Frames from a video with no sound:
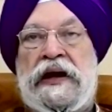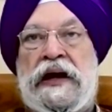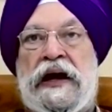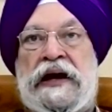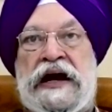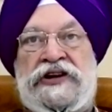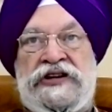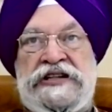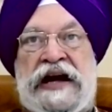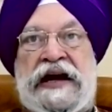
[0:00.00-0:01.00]
uh,
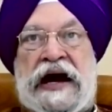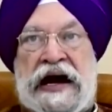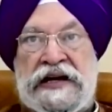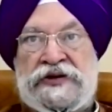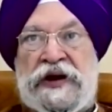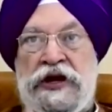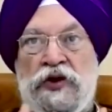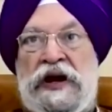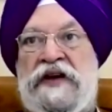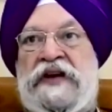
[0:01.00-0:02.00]
countries like ours, where
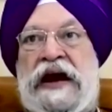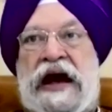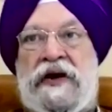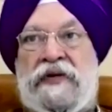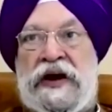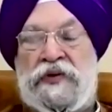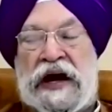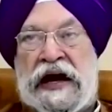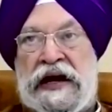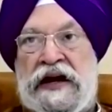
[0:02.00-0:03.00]
you live and I, where
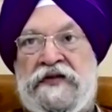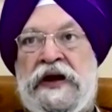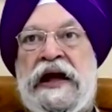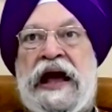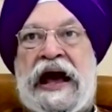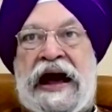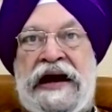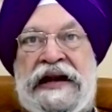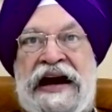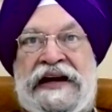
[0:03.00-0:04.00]
I live
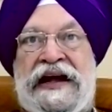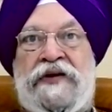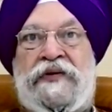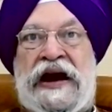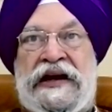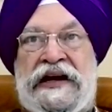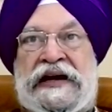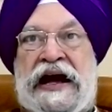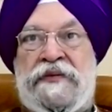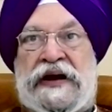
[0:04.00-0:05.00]
and that when the
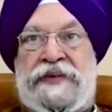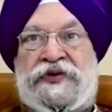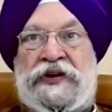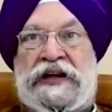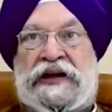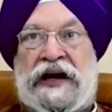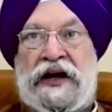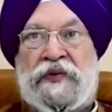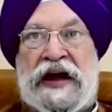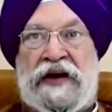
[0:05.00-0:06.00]
time comes for the
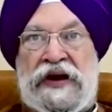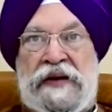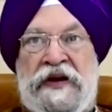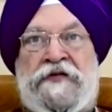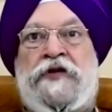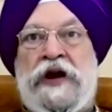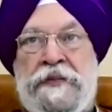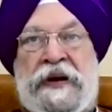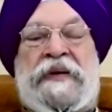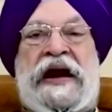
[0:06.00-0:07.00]
third wave, we'll be fully
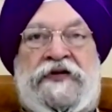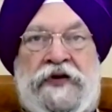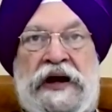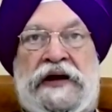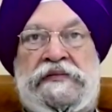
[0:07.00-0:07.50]
prepared for it.